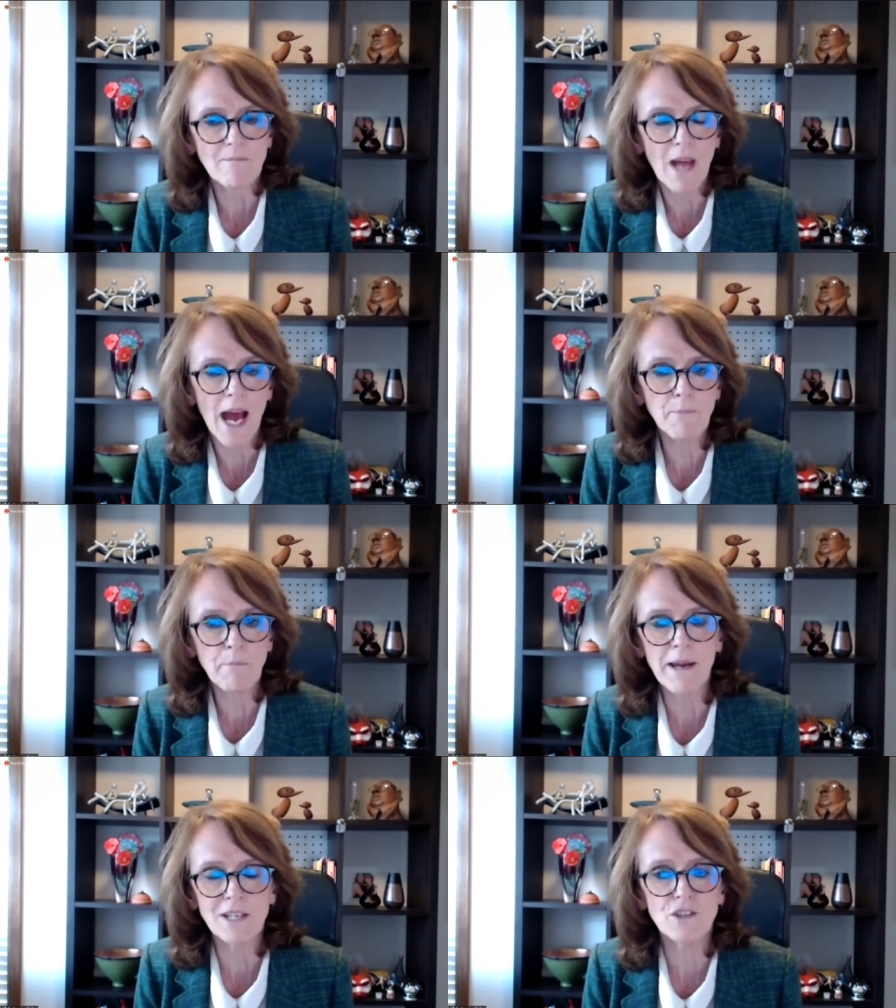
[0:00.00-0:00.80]
and
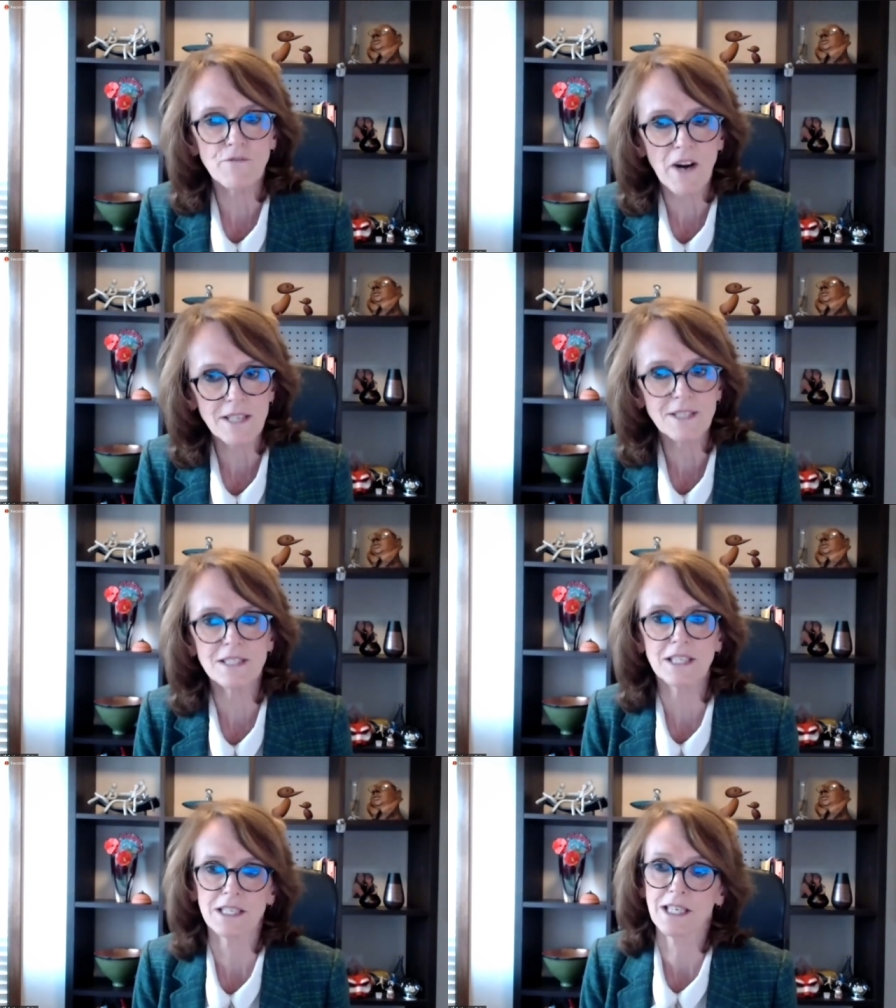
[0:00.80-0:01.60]
make devices
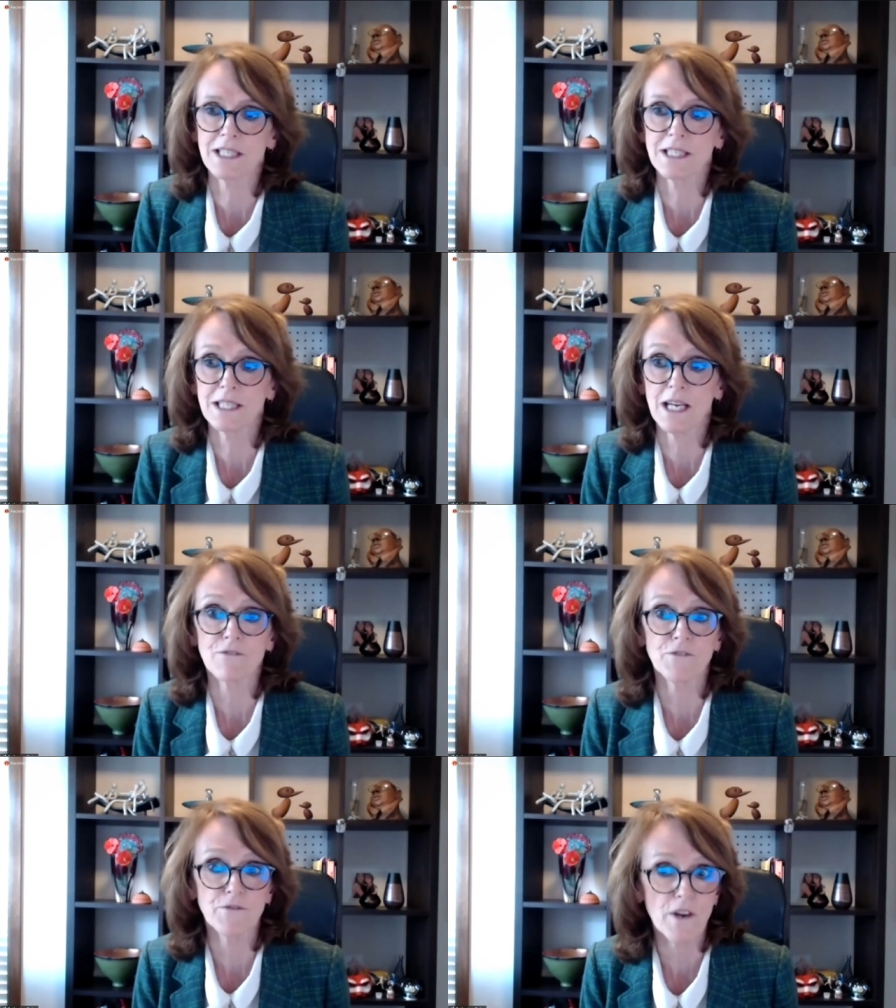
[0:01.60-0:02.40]
that can detect
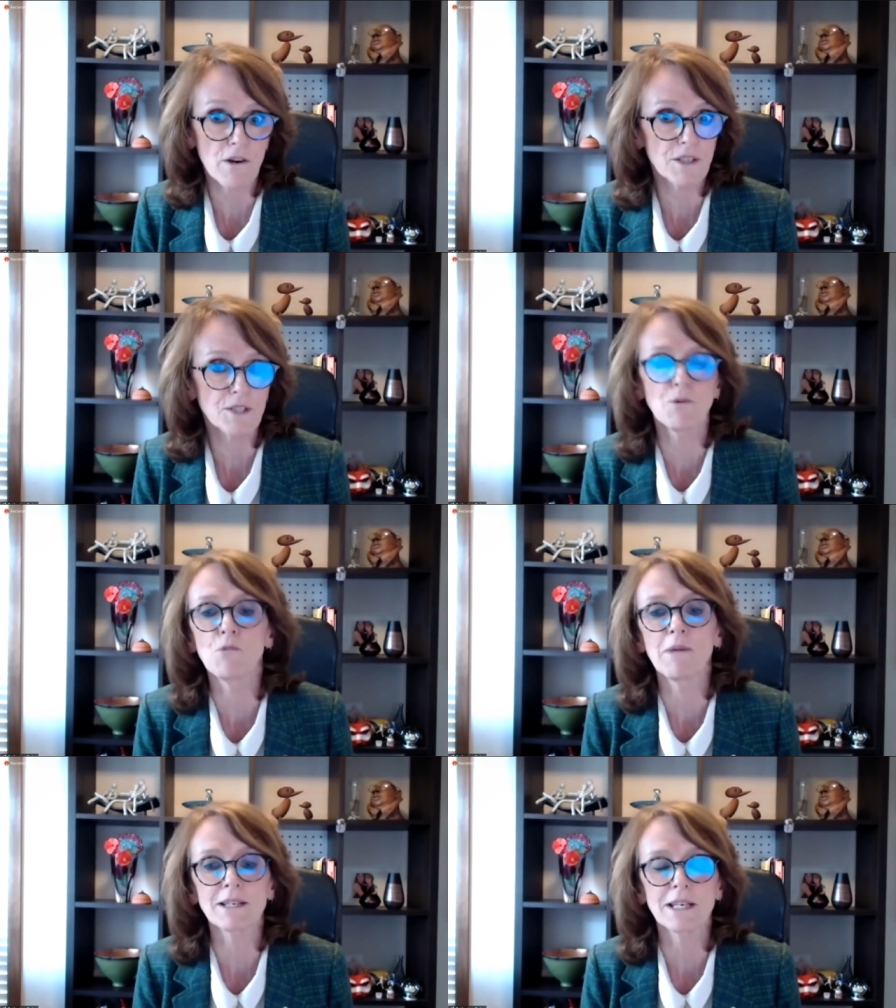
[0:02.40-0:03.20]
very small
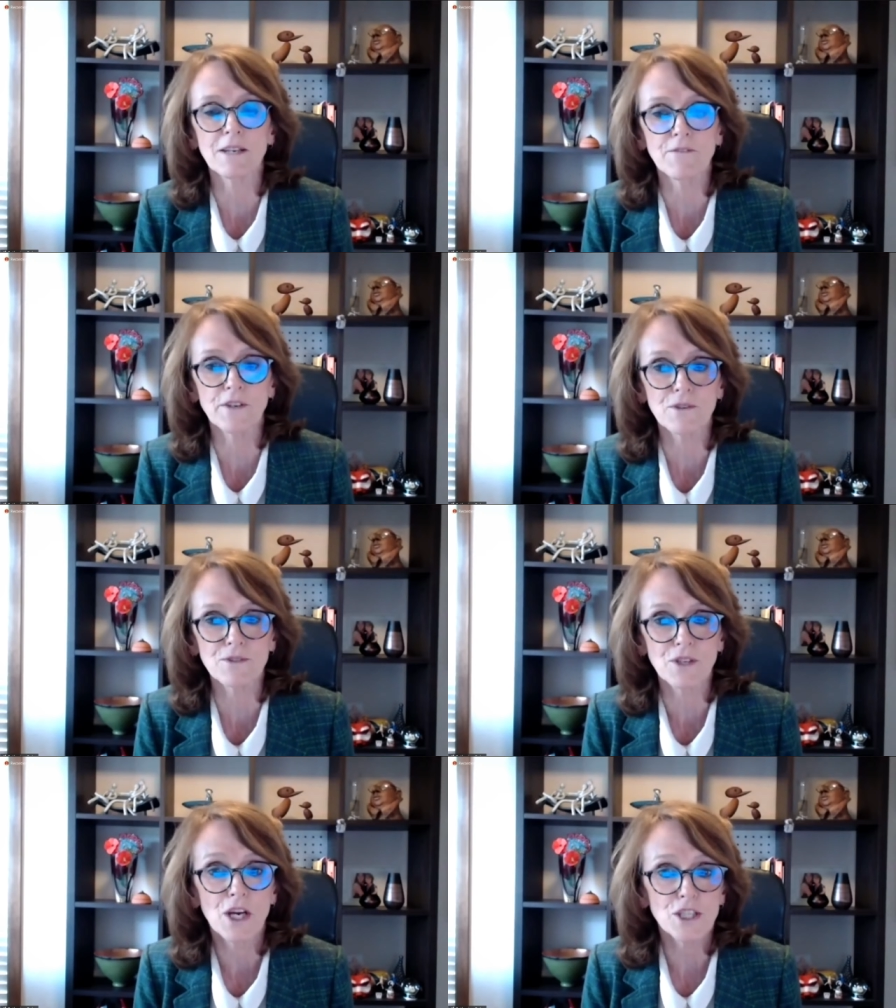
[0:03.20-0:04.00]
magnetic fields,
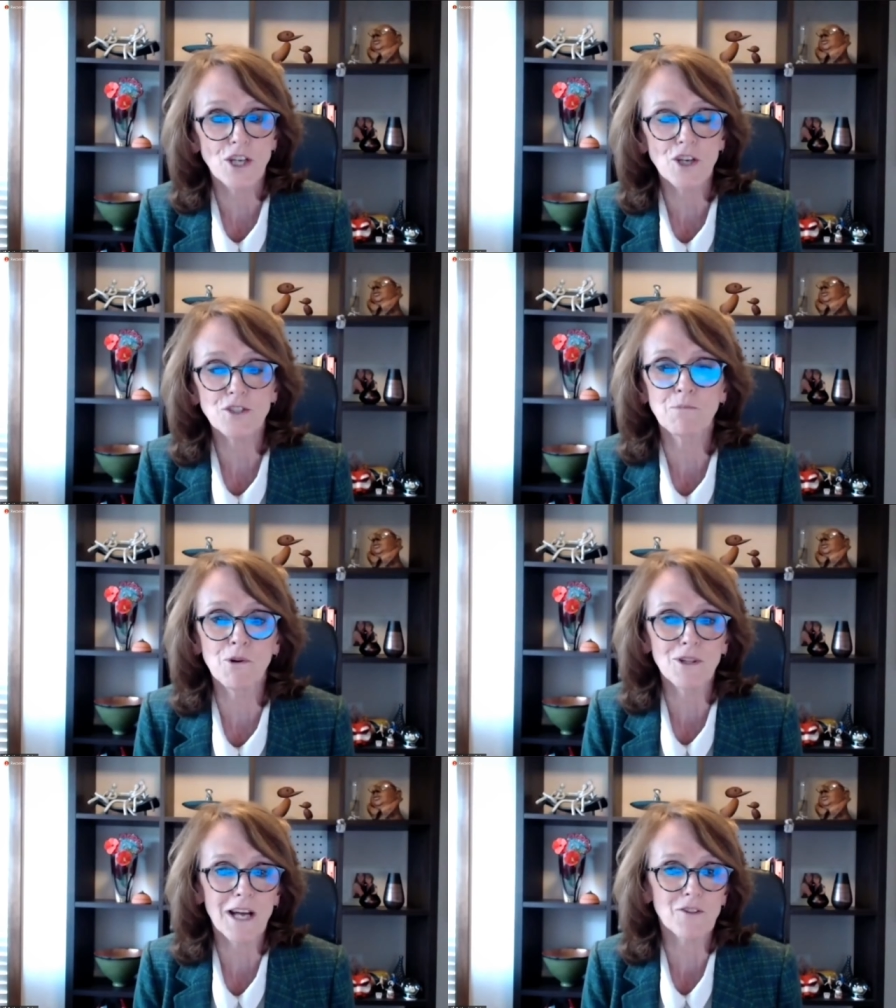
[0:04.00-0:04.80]
so
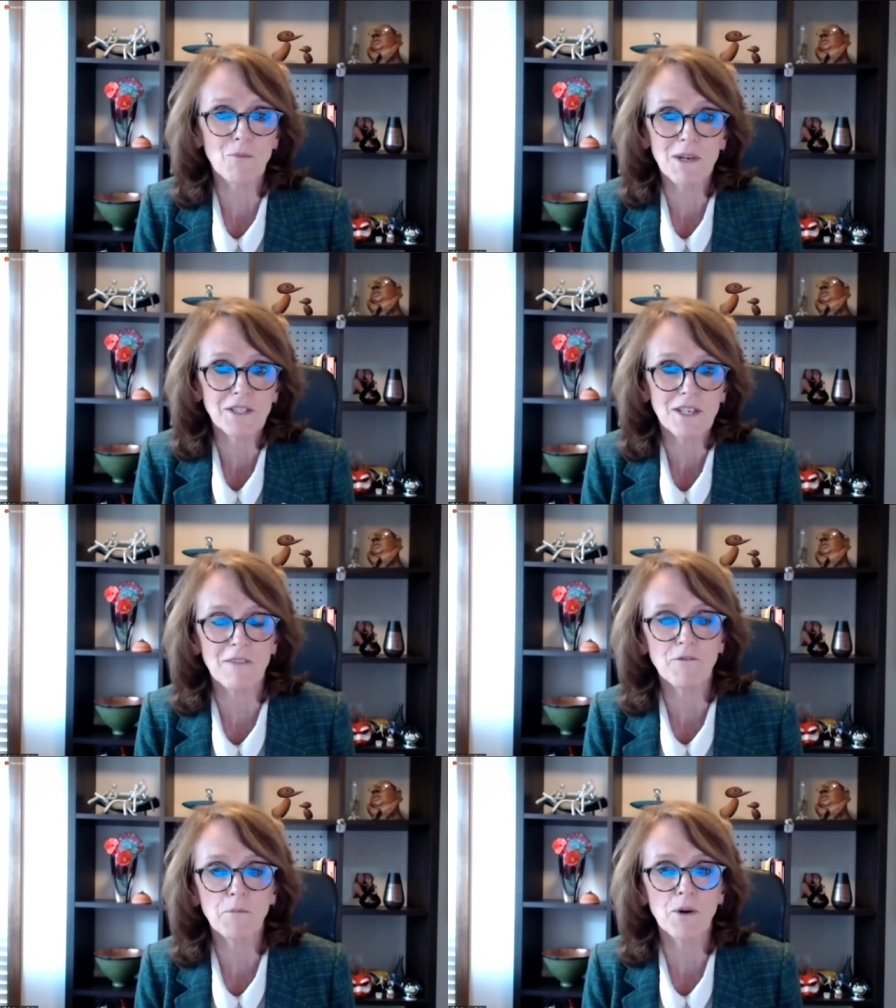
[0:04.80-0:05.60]
small, like the ones that
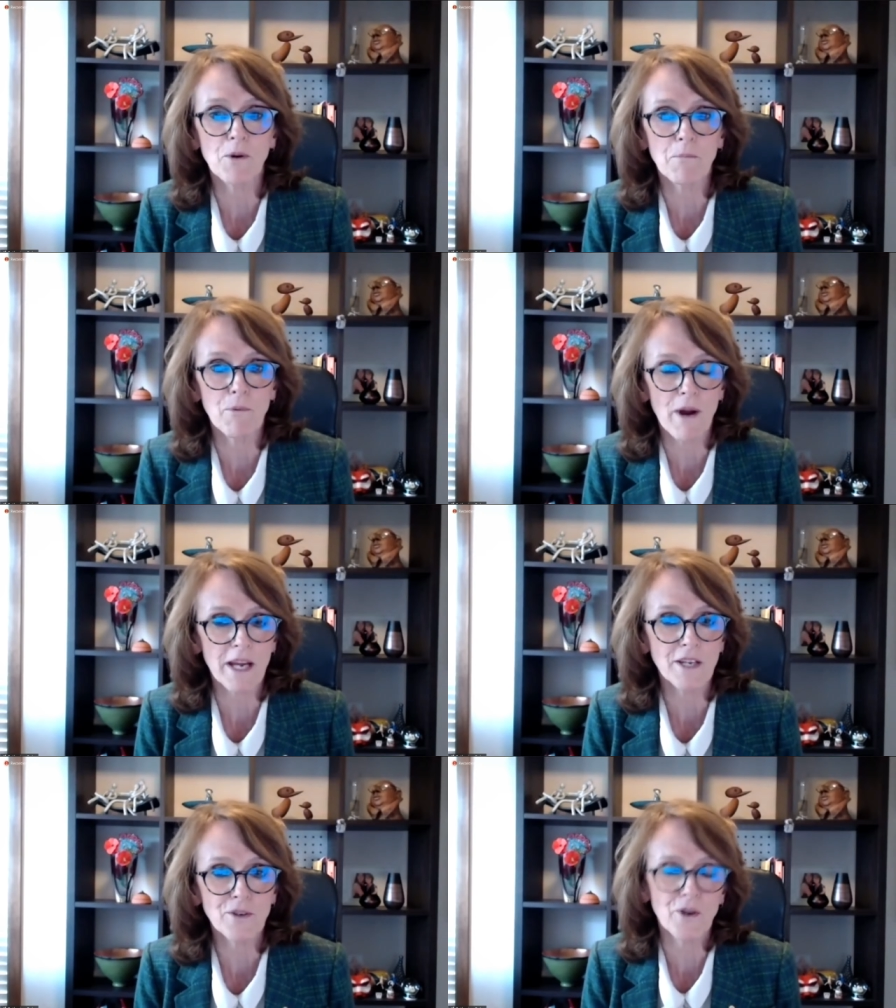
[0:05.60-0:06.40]
come from your
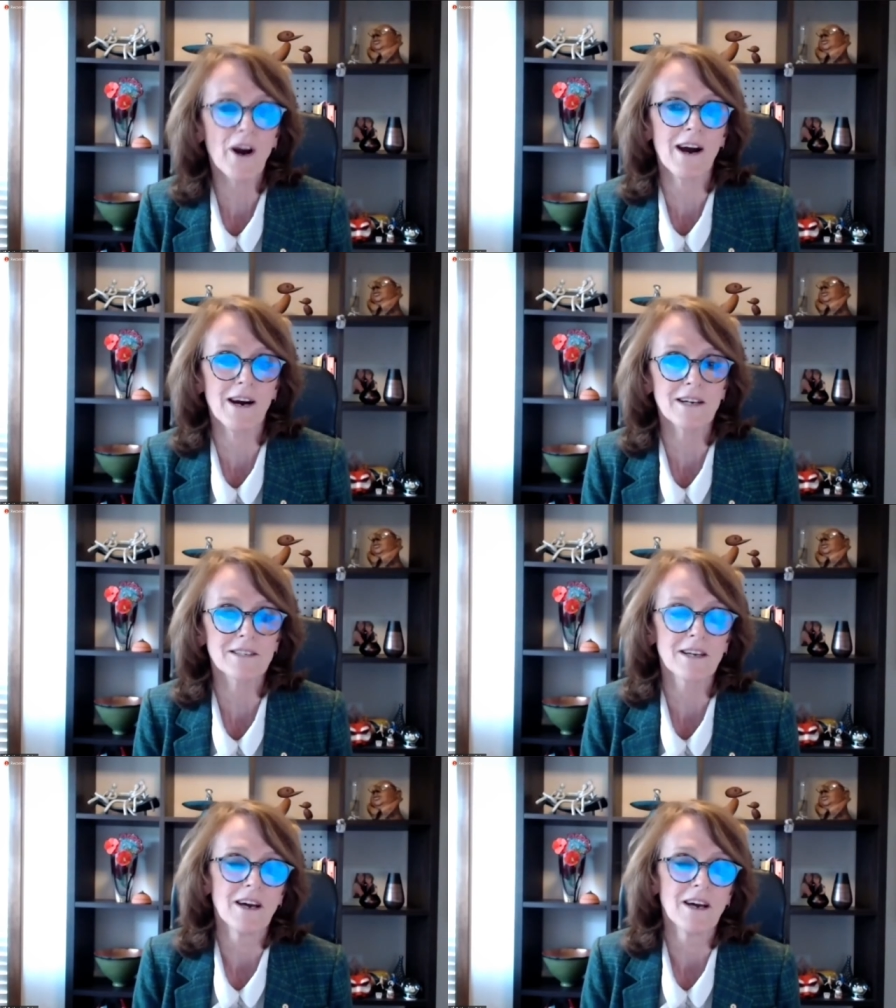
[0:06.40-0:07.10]
brain or your heart,